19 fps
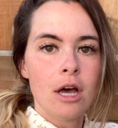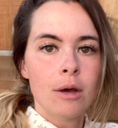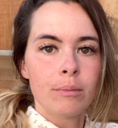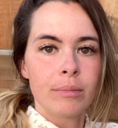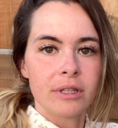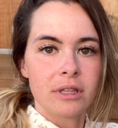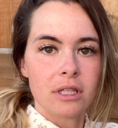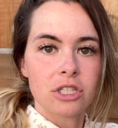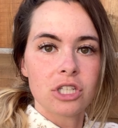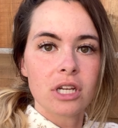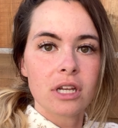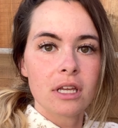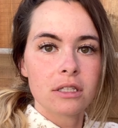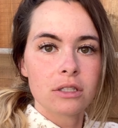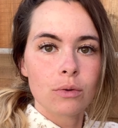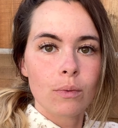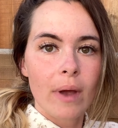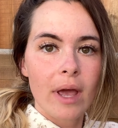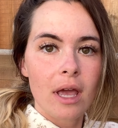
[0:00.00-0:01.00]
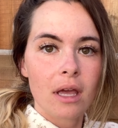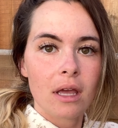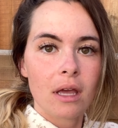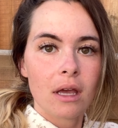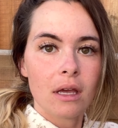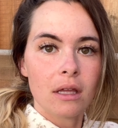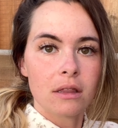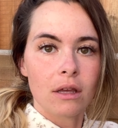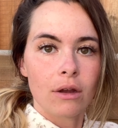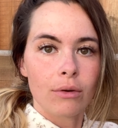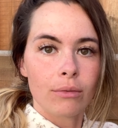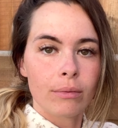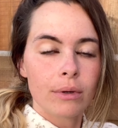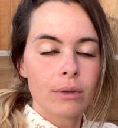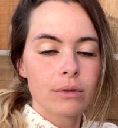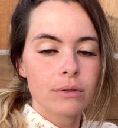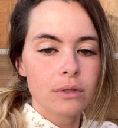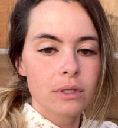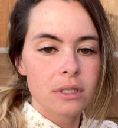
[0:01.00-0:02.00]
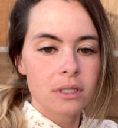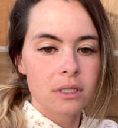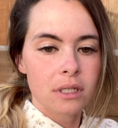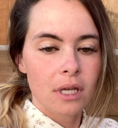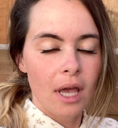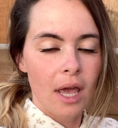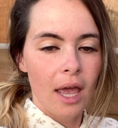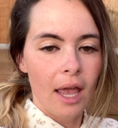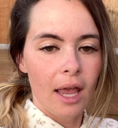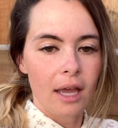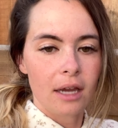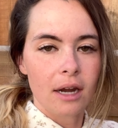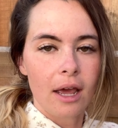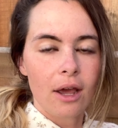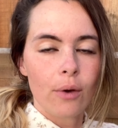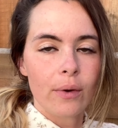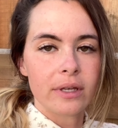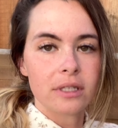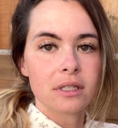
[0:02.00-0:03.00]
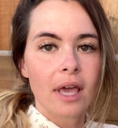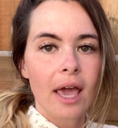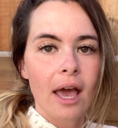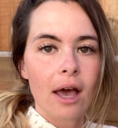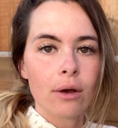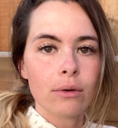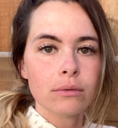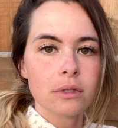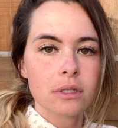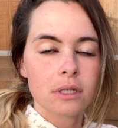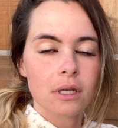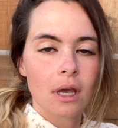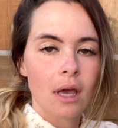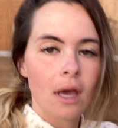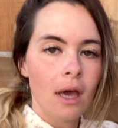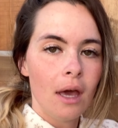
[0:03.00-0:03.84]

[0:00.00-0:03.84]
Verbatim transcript: put the chickies away in their roost, and I always count.